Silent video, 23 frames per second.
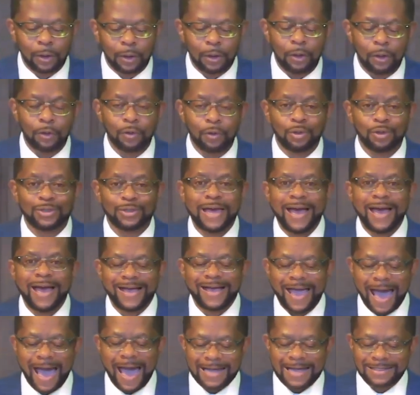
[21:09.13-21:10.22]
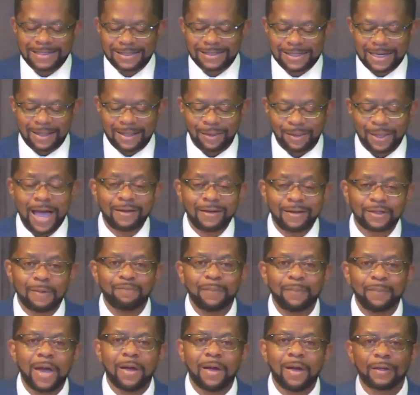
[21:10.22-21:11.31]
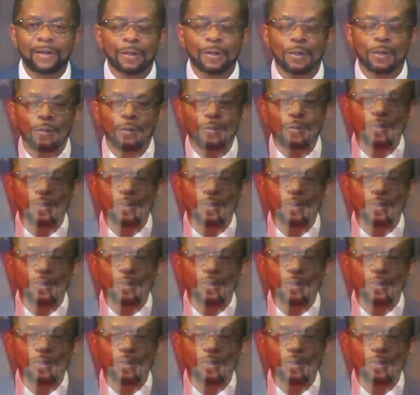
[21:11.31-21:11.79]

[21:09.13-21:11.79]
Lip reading: Hughes Gaston. Dr. Marilyn Hughes